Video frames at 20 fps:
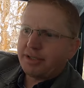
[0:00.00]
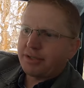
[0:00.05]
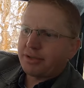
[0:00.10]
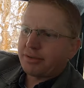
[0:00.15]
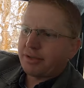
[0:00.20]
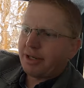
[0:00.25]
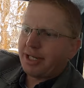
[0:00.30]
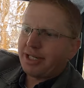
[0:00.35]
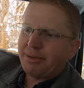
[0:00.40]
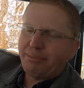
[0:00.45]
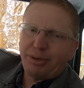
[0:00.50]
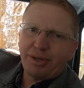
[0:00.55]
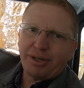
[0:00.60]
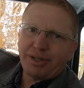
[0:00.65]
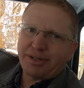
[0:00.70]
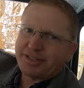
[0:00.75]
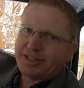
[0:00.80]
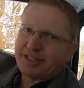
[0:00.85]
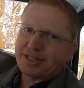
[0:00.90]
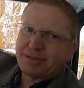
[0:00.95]
they tried to
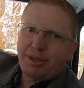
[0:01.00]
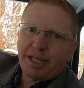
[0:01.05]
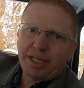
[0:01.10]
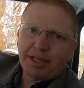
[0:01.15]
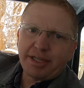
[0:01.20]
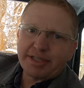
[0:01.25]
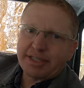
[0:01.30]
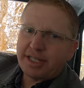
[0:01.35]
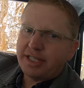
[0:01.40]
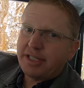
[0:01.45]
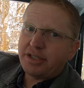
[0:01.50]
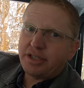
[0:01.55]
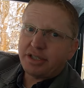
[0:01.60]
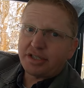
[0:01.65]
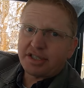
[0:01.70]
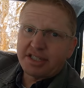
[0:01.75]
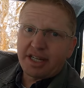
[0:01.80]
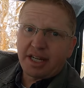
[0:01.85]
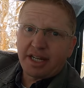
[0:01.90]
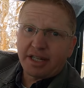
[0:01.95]
put a system like this and it
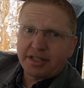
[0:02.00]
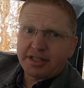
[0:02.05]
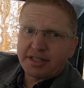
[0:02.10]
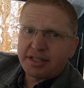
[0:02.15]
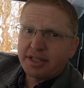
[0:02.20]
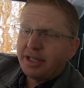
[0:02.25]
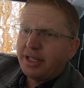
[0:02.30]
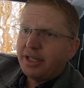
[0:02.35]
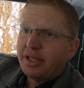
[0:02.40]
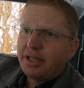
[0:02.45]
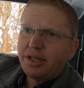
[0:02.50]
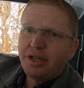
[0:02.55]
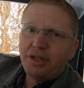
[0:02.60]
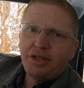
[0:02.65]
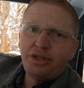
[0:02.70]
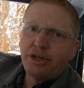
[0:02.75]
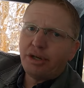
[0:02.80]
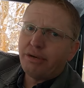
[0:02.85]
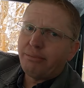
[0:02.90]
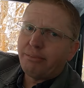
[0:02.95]
just sucks.
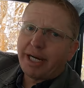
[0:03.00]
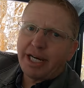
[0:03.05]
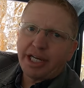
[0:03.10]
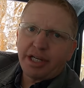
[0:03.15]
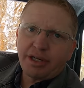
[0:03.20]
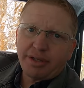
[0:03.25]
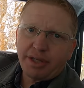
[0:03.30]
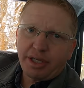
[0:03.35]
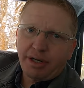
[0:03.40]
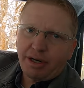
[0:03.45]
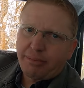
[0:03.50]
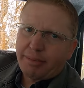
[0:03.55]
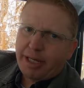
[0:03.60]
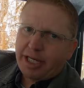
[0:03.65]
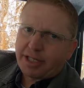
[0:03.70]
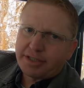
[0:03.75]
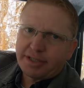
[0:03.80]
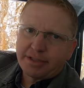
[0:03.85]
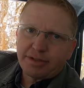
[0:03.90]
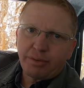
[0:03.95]
Don't buy it on the
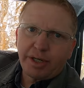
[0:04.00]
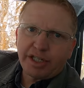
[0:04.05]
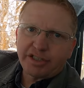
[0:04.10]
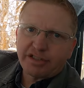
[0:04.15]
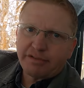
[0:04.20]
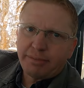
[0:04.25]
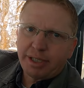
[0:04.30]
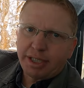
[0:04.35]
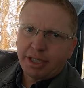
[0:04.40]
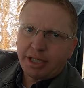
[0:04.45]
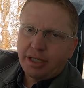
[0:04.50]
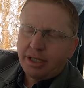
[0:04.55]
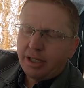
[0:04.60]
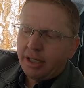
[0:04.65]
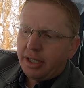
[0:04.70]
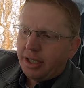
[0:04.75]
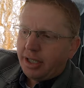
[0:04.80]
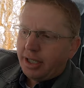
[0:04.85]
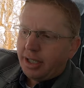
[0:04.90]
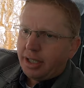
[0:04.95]
R-Max, it's a waste of money.
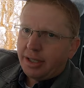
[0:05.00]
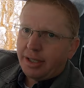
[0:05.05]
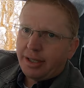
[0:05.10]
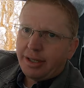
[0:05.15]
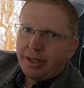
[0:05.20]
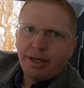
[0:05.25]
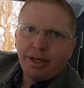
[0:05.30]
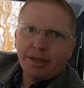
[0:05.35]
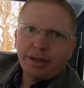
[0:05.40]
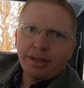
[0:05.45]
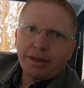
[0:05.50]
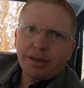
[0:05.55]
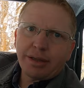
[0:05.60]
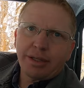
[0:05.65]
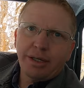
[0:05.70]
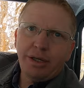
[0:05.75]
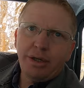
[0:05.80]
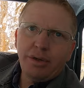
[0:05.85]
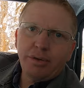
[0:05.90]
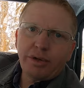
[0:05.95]

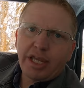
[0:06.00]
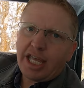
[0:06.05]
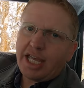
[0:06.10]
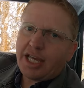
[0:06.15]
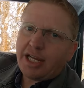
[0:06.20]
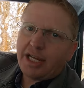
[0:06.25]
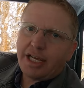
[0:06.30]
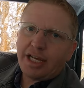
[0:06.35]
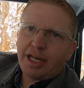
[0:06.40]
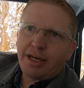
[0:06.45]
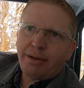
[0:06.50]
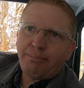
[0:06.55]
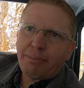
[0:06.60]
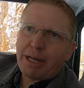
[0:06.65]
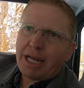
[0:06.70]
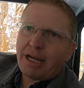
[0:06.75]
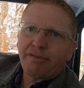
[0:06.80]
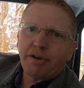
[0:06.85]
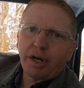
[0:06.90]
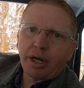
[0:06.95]
The new Can-Am
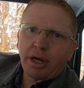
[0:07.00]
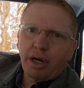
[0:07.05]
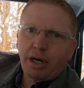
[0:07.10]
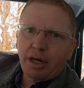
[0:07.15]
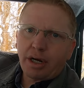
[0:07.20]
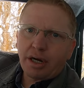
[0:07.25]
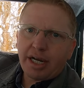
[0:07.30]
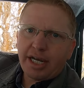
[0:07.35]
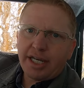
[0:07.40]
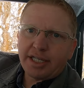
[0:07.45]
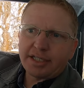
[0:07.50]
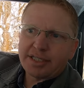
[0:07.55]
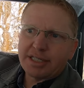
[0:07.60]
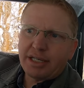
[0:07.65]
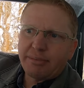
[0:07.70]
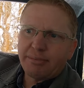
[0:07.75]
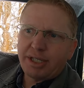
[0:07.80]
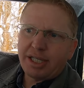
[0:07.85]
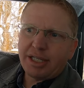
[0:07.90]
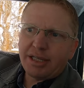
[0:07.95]
Maverick R has
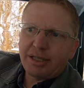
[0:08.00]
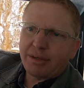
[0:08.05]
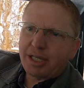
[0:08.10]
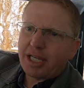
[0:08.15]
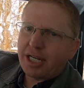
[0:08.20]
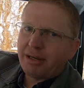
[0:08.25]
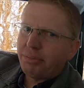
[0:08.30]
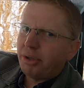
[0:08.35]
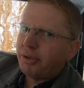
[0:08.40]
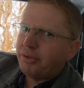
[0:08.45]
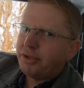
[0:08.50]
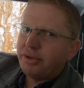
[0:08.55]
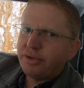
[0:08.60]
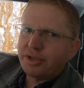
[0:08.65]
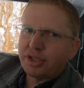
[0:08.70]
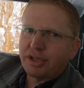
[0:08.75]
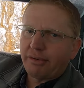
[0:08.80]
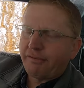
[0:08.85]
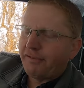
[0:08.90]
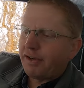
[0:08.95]
something that kind of
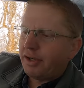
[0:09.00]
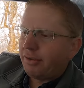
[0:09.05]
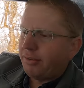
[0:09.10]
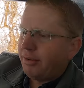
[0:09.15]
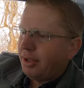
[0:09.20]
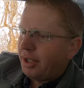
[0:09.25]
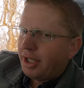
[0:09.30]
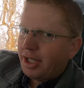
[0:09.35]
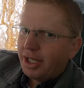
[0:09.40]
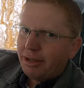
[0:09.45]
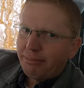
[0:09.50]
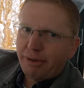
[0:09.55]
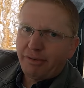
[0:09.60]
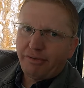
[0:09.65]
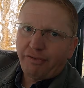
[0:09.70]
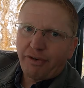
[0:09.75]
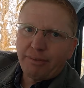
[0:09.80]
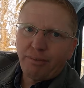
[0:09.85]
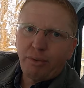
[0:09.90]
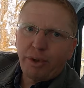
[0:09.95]
Bluetooths your phone,
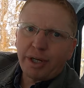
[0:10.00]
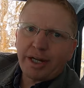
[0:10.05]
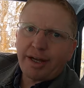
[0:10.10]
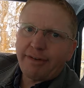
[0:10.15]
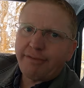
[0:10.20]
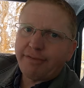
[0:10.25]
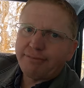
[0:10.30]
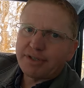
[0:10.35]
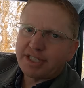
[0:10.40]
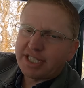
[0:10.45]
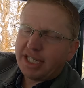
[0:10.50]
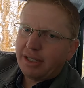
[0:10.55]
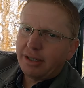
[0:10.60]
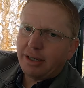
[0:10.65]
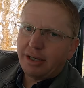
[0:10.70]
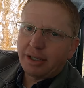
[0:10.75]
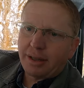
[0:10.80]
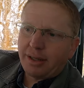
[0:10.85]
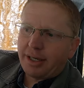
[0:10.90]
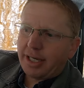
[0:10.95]
but from what I've
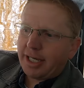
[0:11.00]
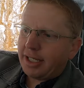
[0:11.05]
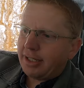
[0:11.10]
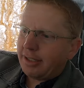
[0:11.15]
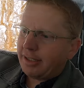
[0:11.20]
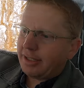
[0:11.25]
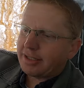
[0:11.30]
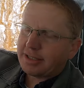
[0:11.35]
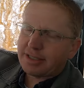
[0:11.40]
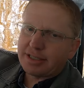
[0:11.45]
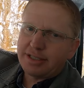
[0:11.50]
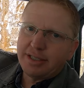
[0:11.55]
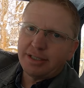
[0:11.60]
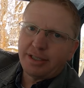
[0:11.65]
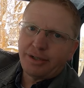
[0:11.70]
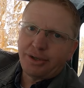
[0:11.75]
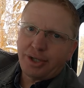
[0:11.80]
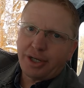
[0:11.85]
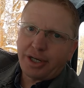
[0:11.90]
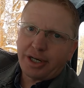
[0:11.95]
seen online, it's
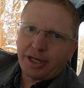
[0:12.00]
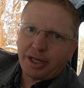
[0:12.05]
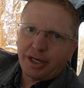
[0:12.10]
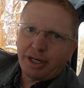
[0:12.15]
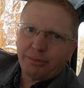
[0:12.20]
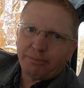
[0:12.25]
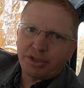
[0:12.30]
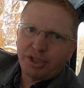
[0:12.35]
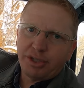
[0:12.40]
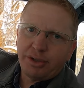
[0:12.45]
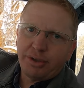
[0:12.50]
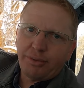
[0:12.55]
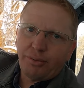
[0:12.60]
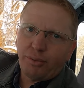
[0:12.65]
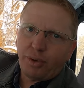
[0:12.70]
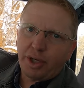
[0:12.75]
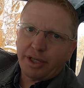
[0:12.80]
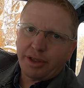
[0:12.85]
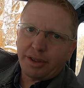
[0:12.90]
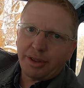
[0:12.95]
still not up to
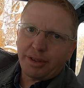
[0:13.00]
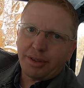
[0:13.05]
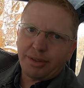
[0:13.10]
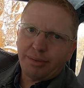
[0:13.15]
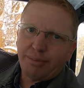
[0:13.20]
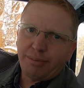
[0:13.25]
what